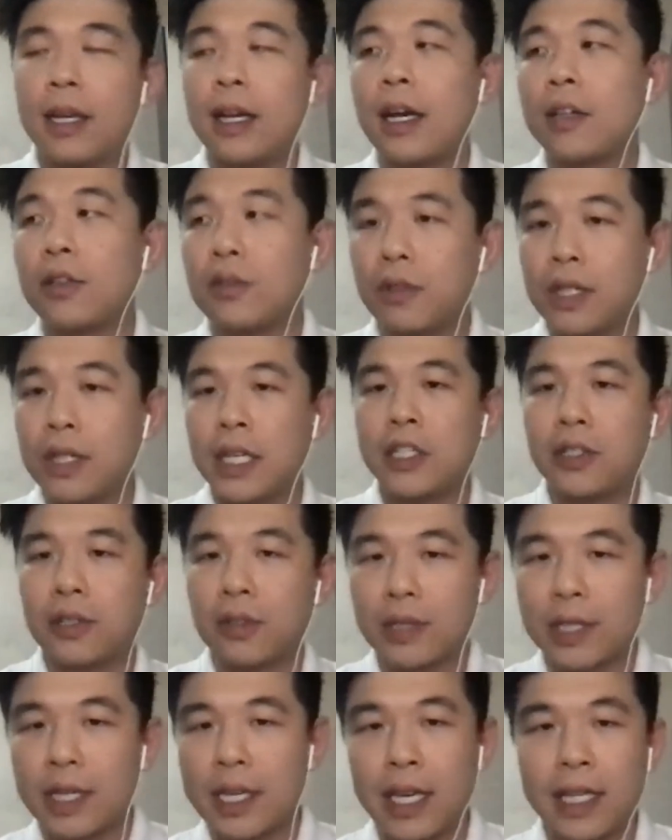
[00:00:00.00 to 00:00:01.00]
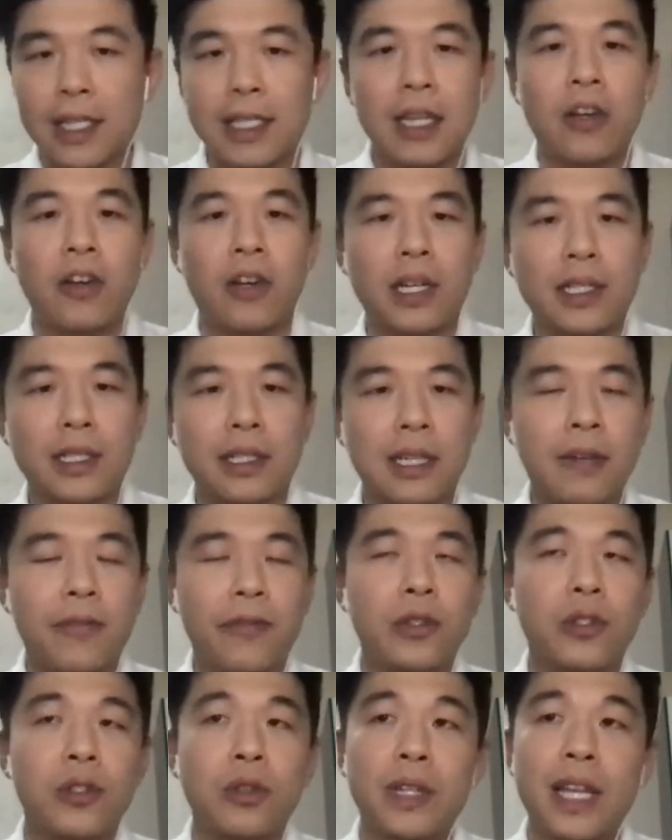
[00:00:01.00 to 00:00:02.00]
to teach those kids and all that
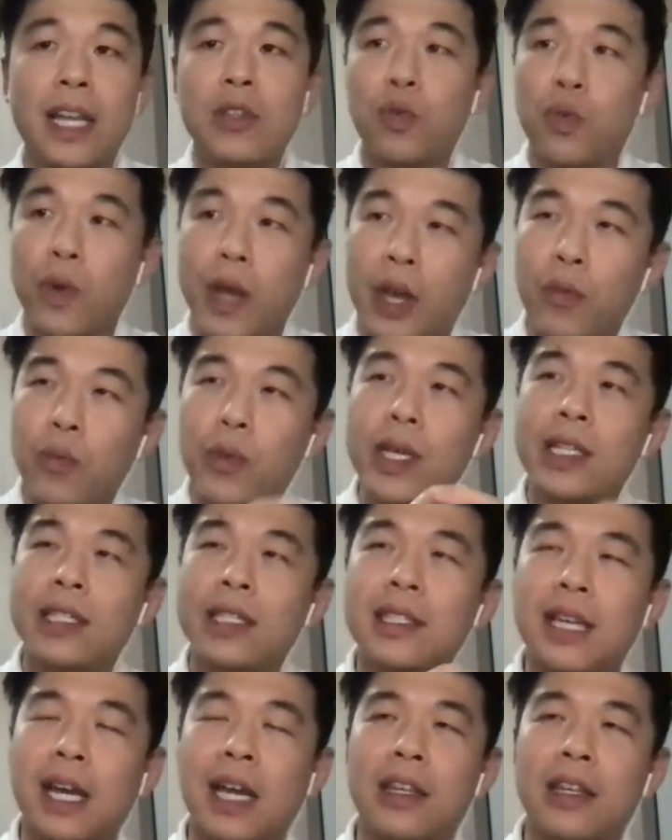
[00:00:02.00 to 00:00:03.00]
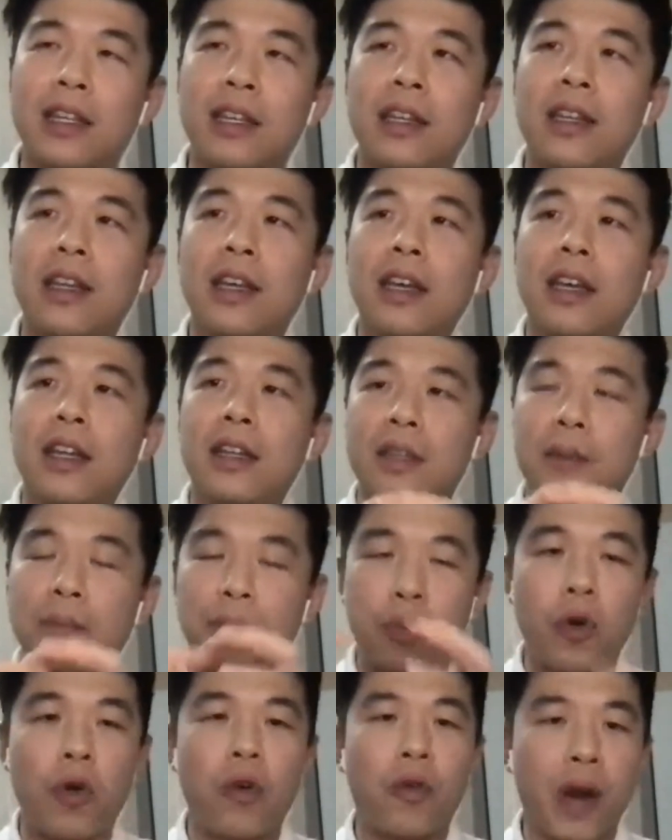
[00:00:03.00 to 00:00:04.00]
stuff. So that's where we started the
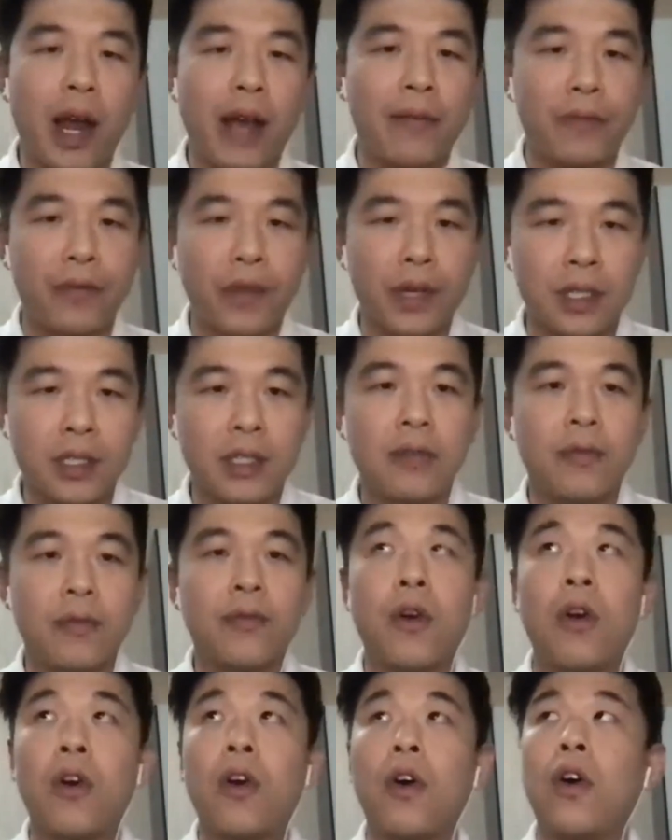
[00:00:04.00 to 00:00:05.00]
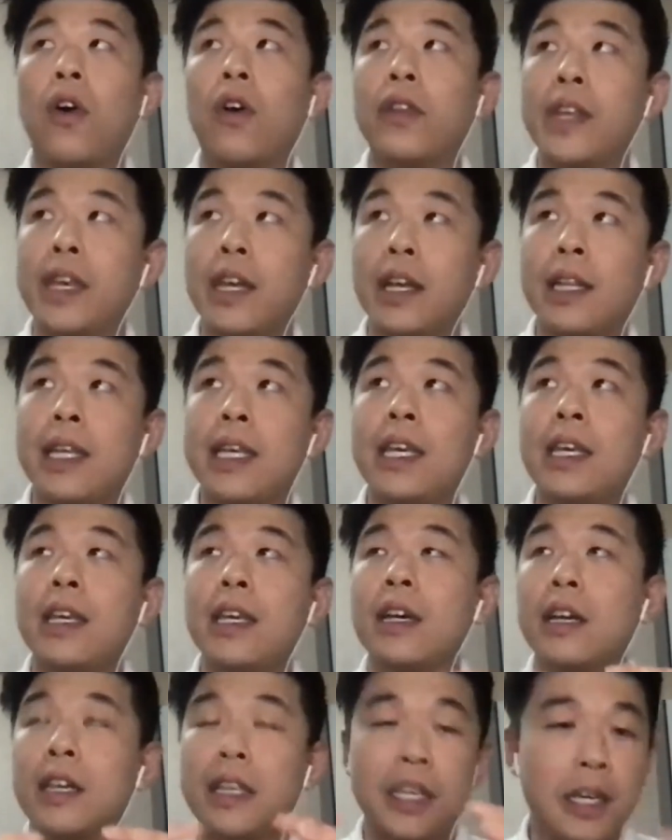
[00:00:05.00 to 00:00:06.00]
program first for
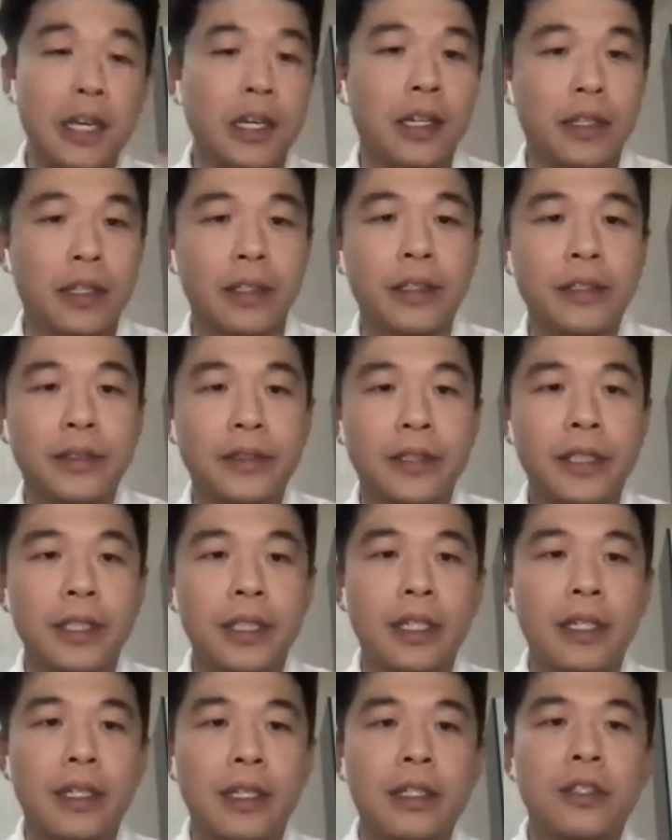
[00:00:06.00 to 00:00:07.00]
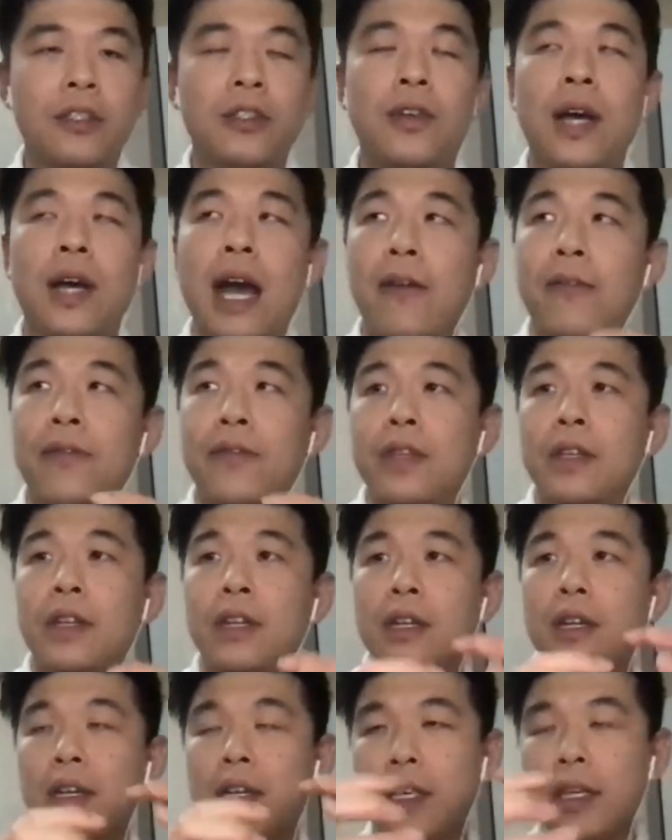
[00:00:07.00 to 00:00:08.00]
nearly a year. So
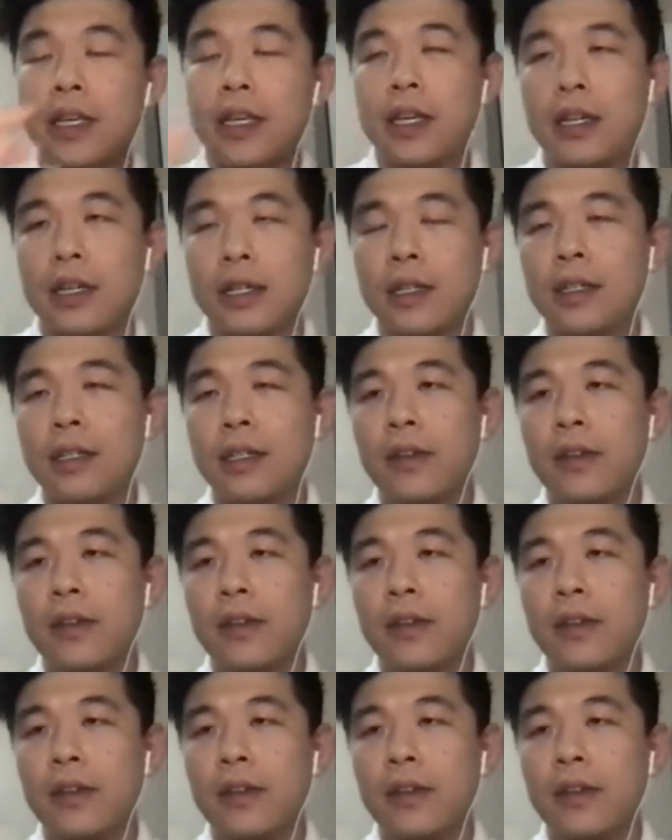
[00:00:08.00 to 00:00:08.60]
after a year,